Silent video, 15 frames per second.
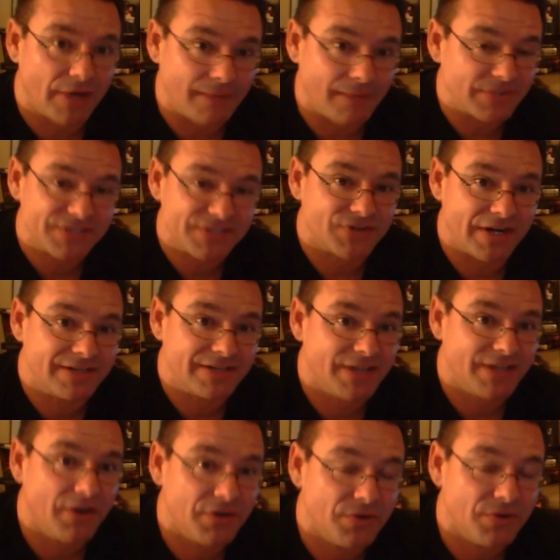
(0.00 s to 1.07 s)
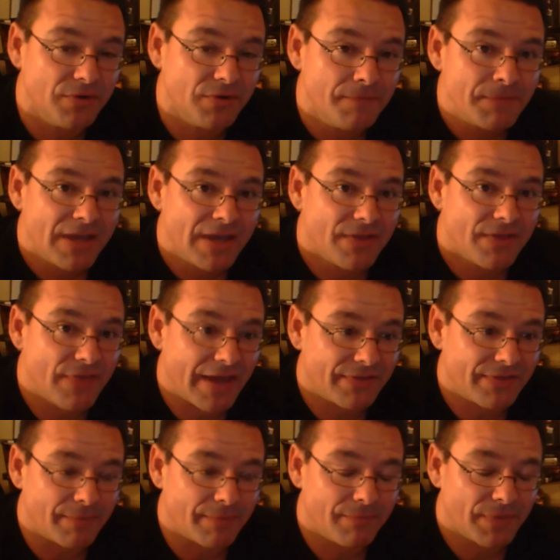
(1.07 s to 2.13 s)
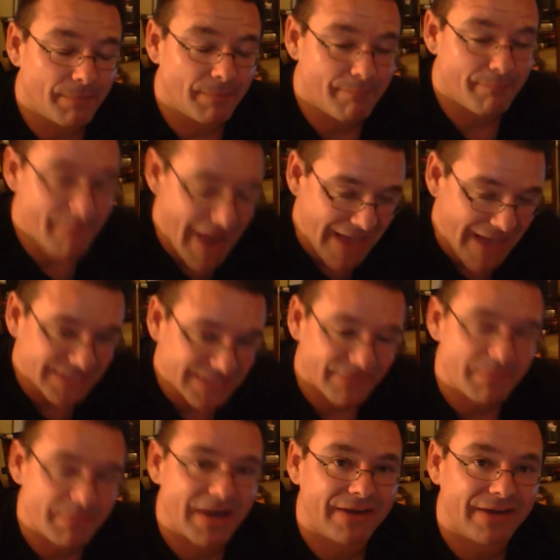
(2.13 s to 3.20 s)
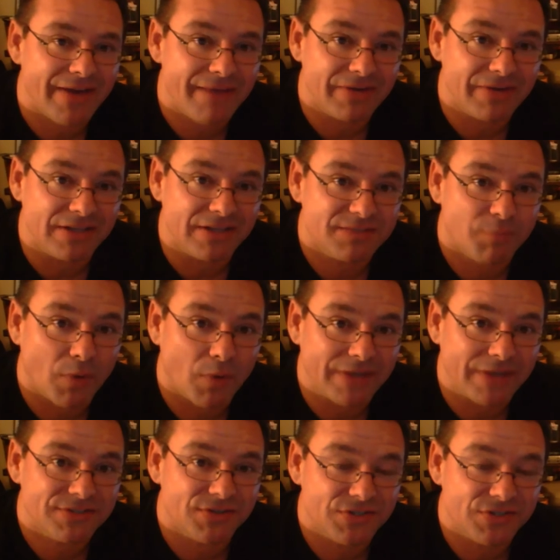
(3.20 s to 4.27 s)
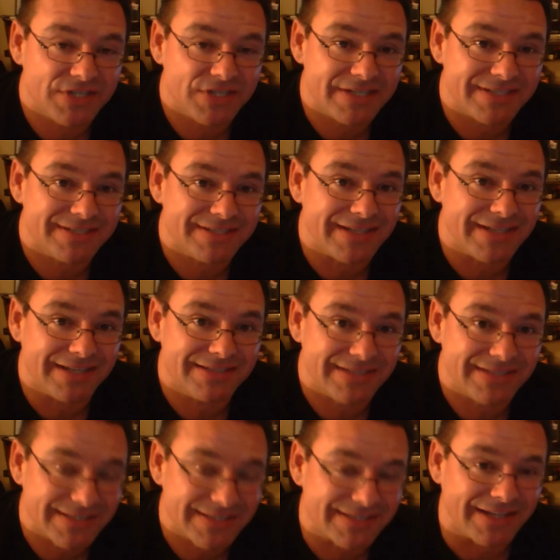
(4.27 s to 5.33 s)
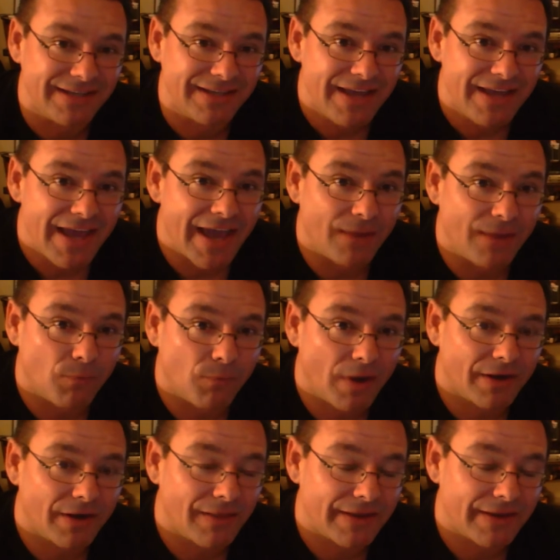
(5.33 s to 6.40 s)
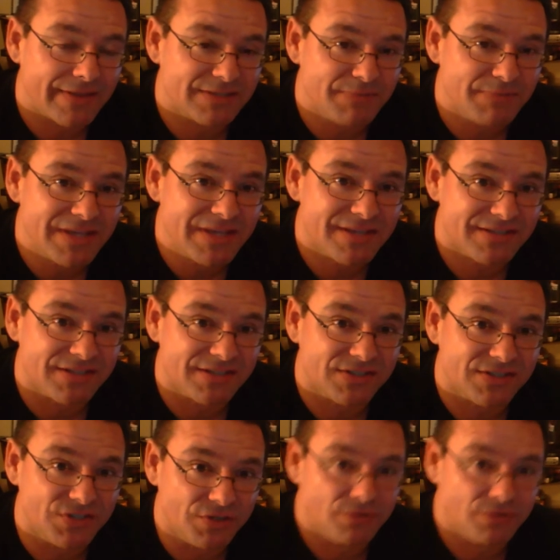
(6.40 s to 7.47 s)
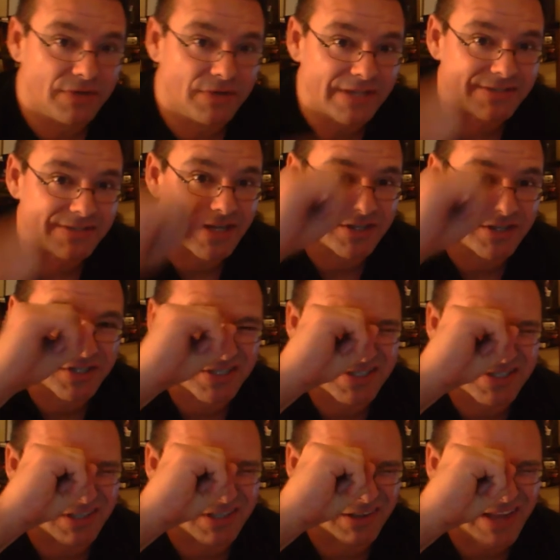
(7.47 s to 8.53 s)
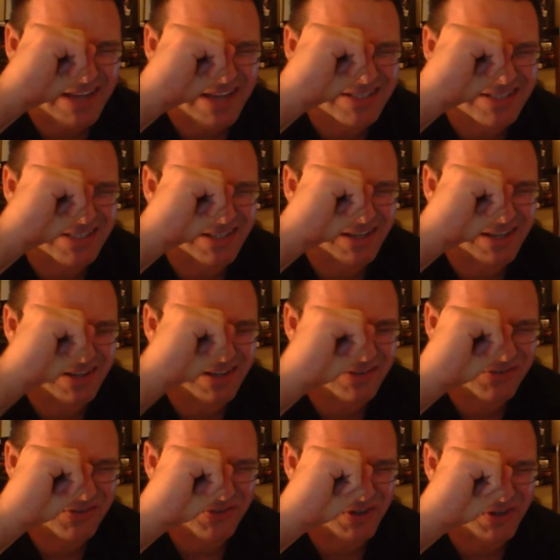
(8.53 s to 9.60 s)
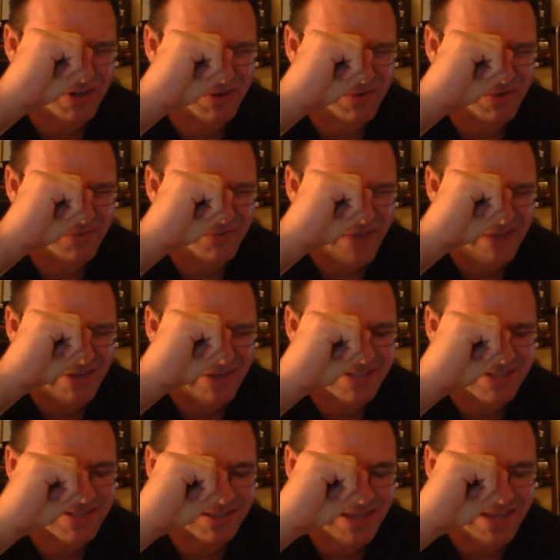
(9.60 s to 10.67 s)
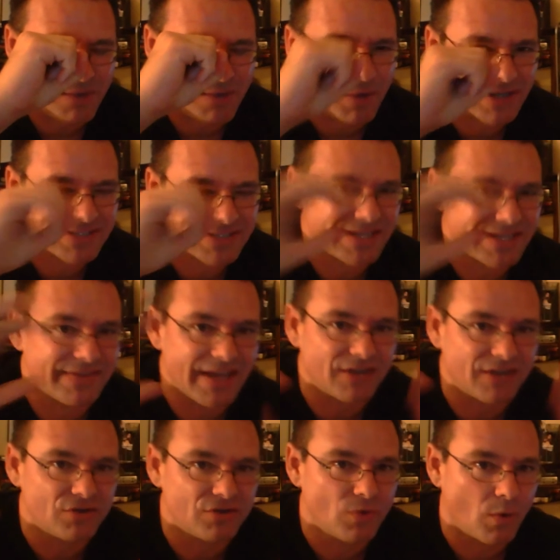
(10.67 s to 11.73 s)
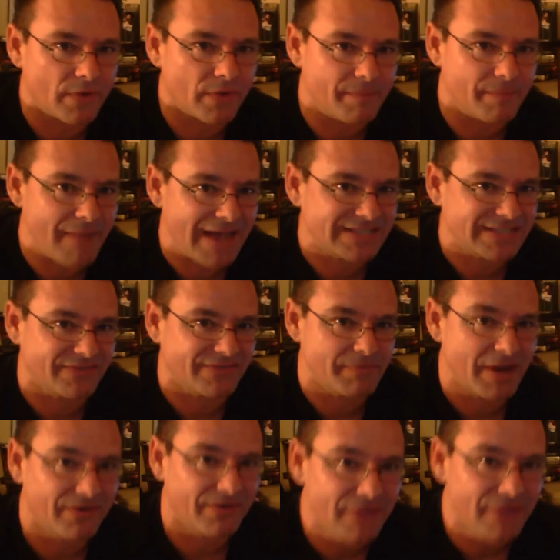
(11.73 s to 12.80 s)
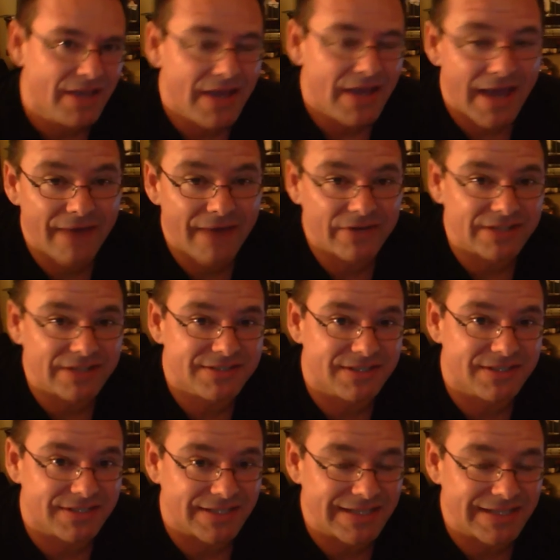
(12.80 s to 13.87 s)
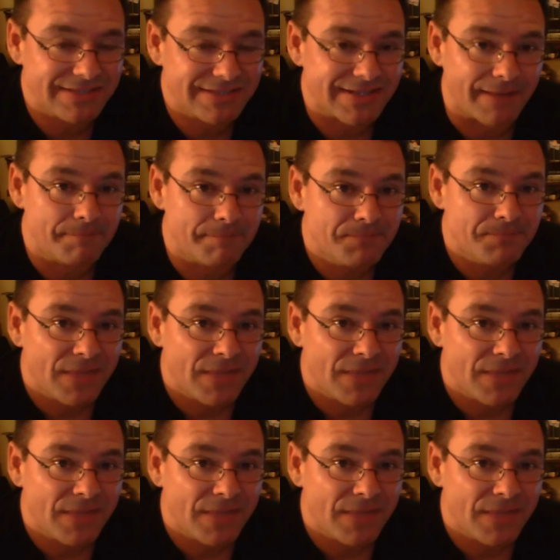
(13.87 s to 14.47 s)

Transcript: I'm just trying to tell you that the massive amount of evidence points to Jesus existing. And what a lot of these mythicists do is they just select certain evidence that they want to see and they ignore the massive amount of evidence that's against them.